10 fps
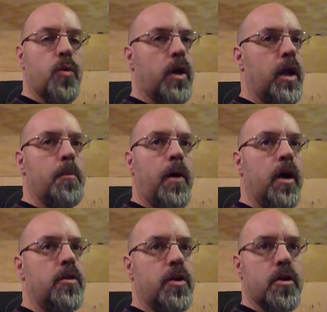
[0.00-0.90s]
We're getting a
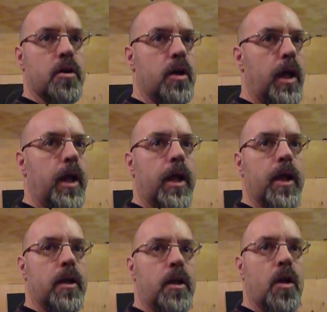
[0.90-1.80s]
mild year
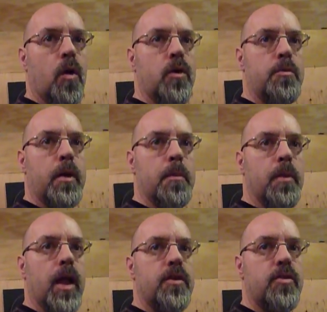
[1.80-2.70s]
and you know it's been a
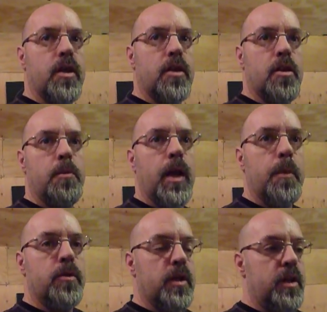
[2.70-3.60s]
blessing to be
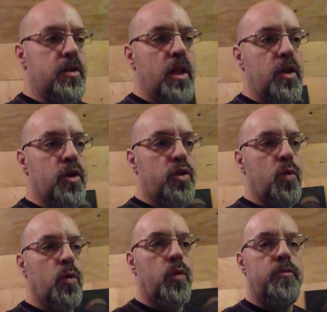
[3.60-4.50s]
able to continue to do
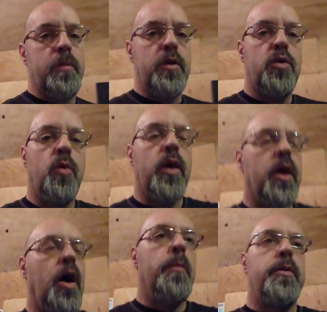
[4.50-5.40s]
what we've been
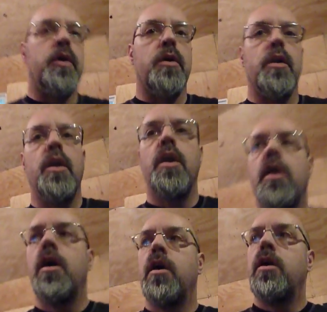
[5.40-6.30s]
doing up here
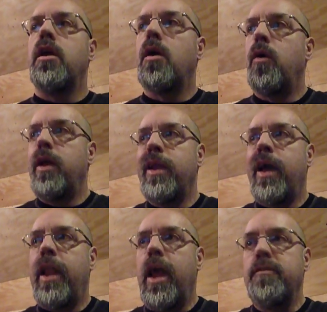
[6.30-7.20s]
you know and
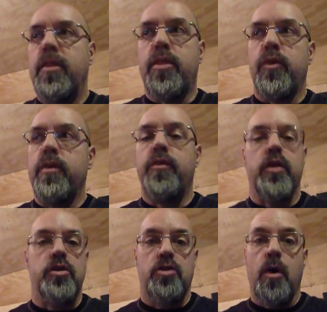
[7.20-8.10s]
not having three foot
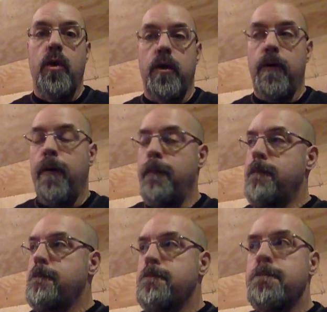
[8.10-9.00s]
of snow on the ground
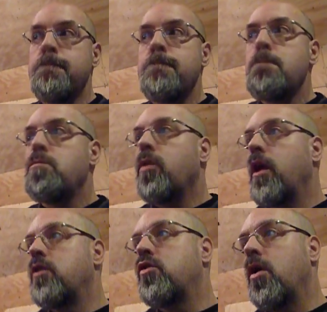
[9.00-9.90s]

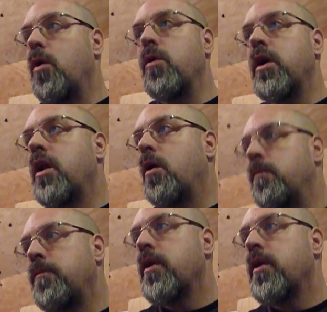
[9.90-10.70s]
so you know